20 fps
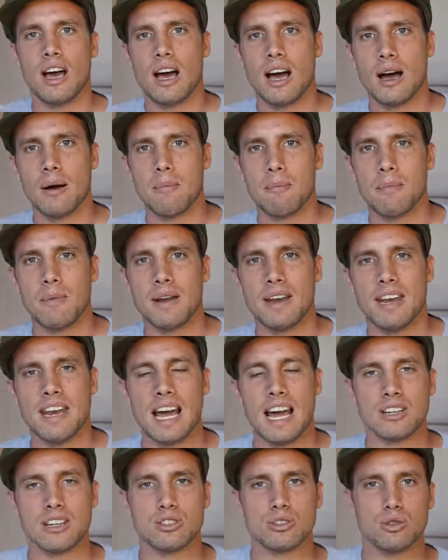
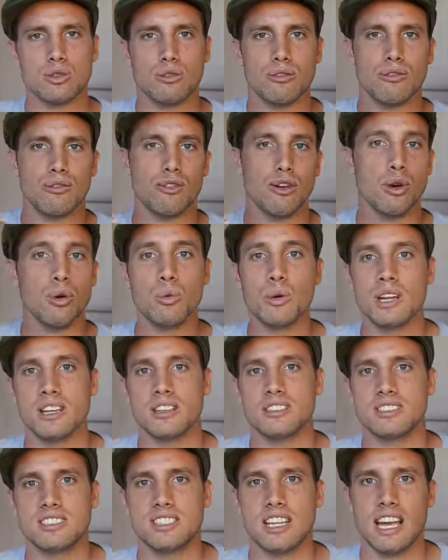natural fluid
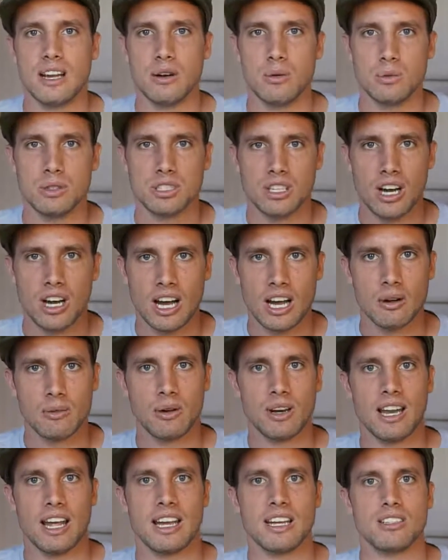state, which I
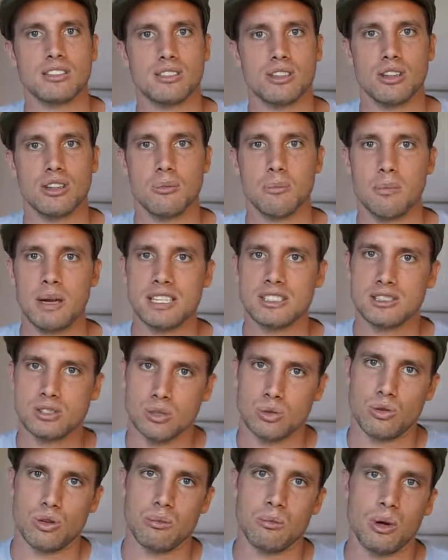relate to the
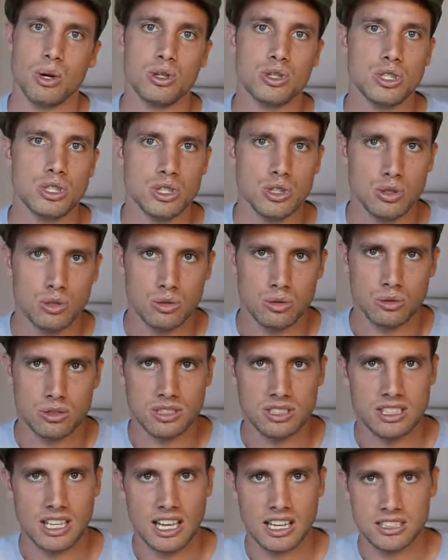mental, emotional
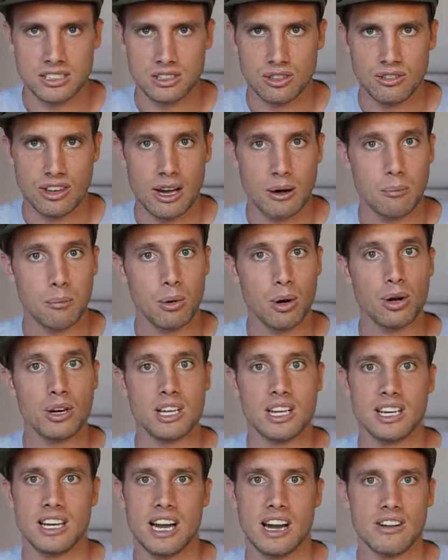states of our
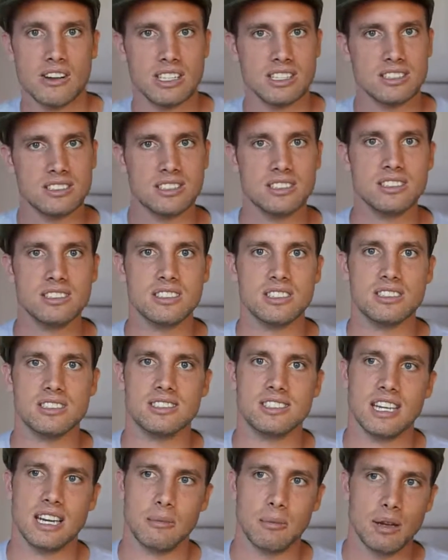body and our existence,
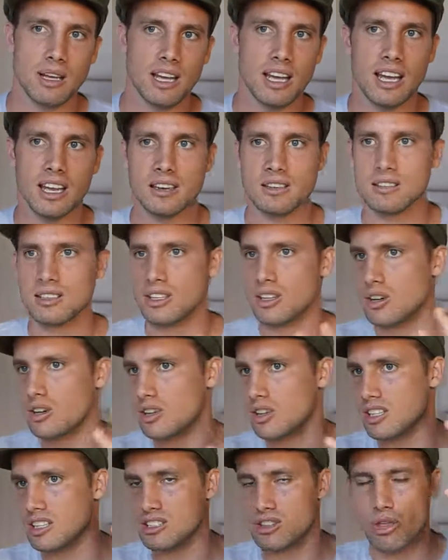that it became,
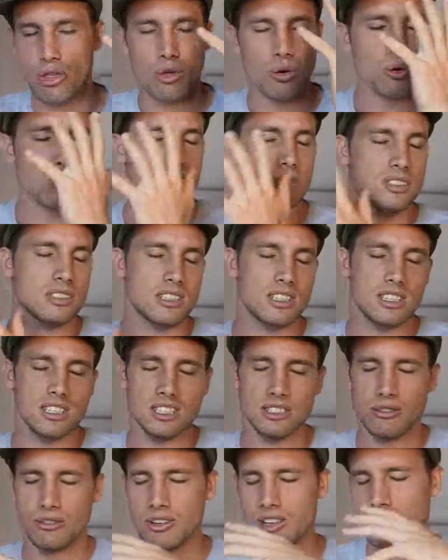these thoughts and
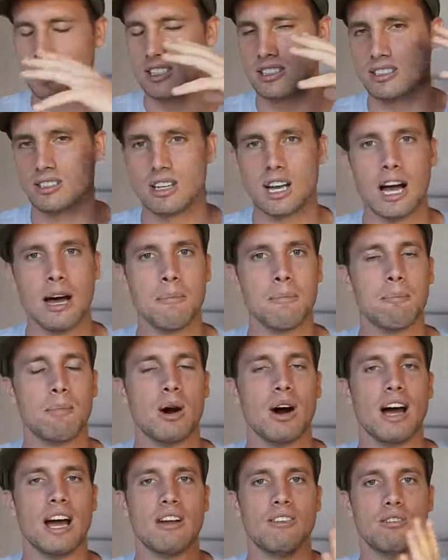these feelings come
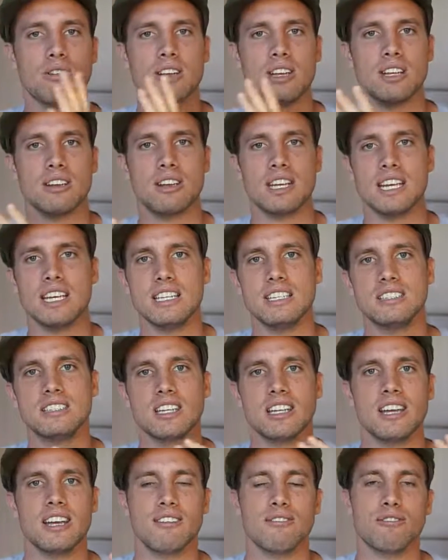by really
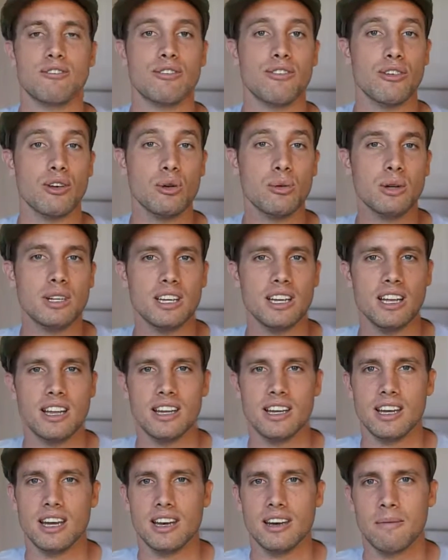easily and
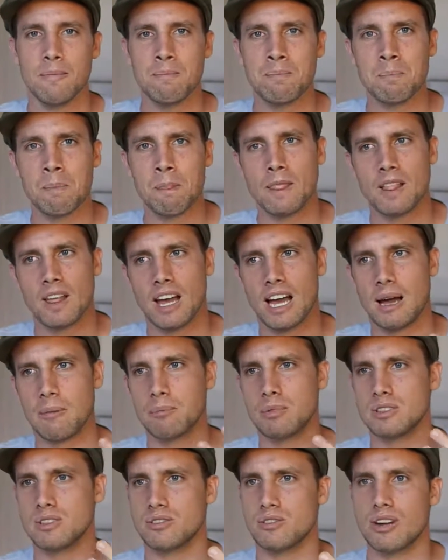fluidly, and
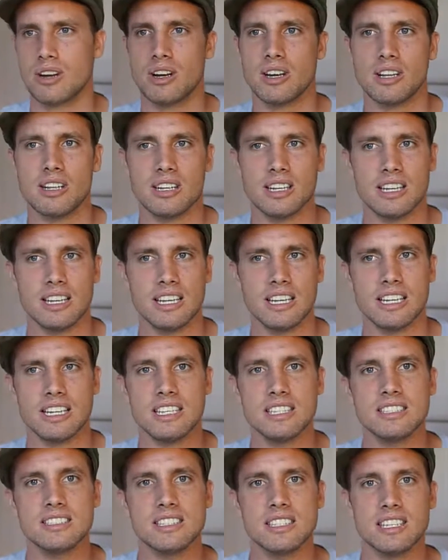happens very
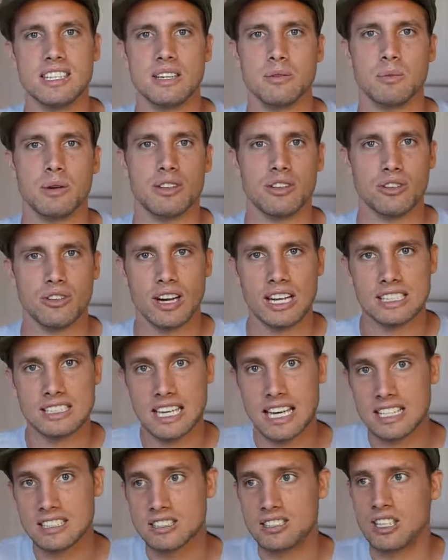easily and with grace,
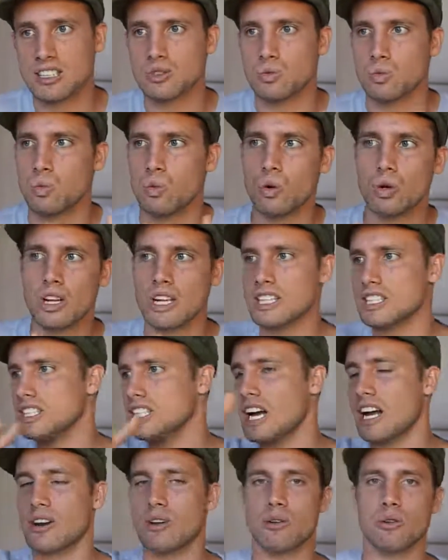as does water
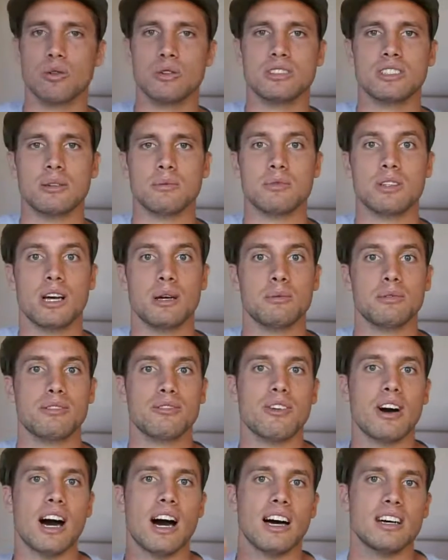channel sometimes
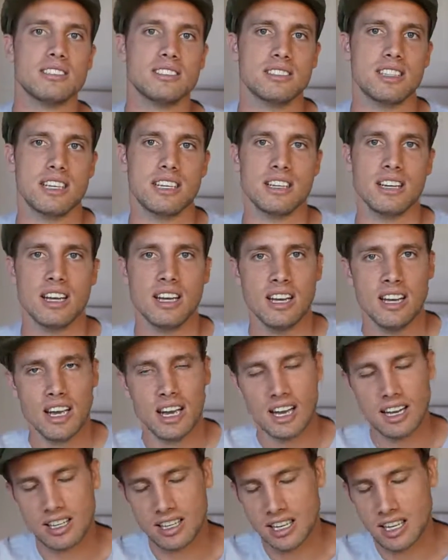fast
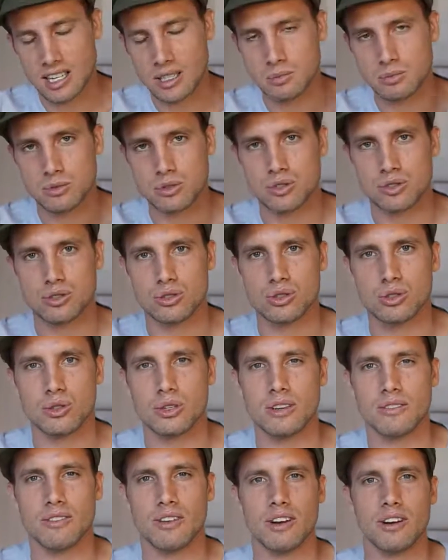and comes through in
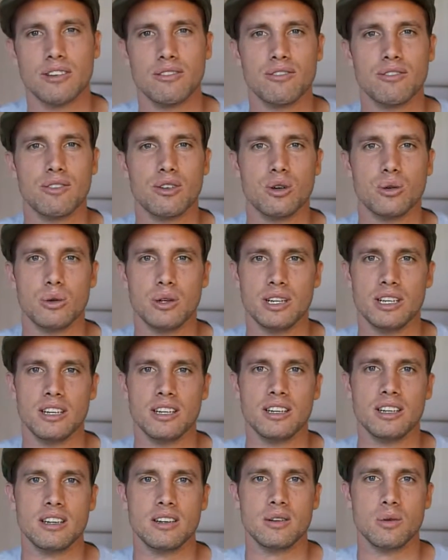a very fluid
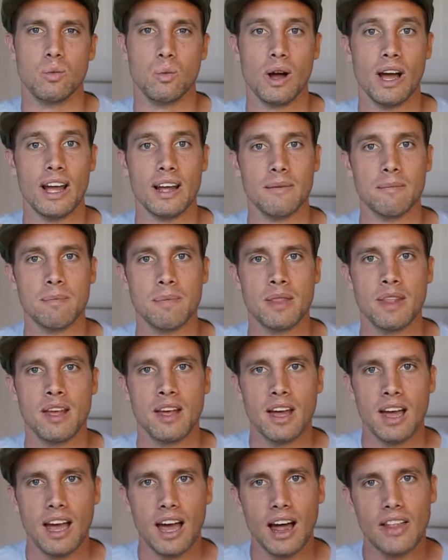way.
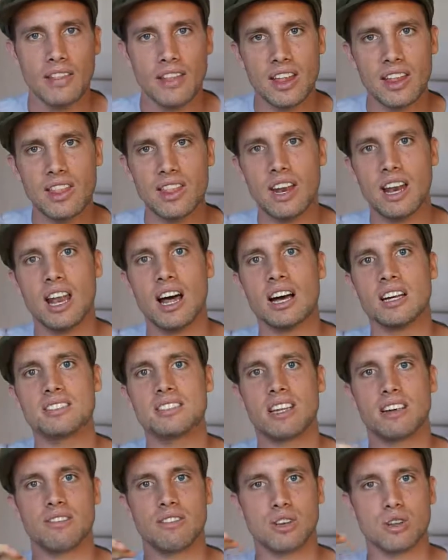And then the last
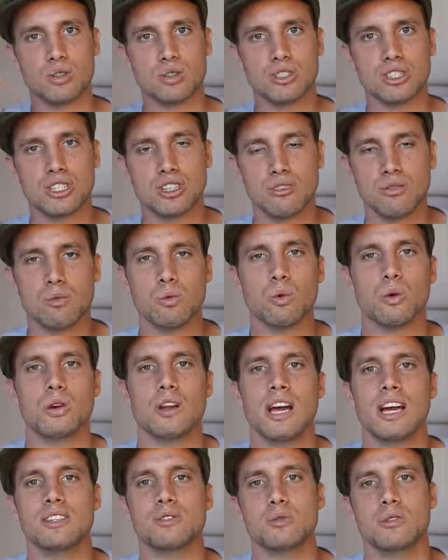evolution of water,
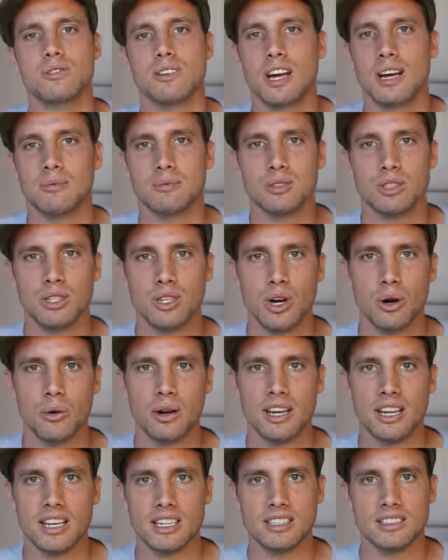as we've come to know
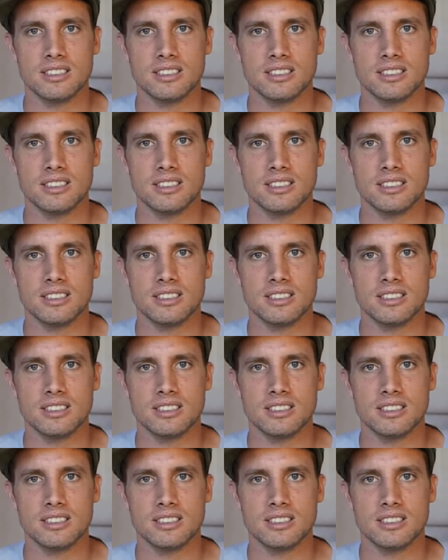it,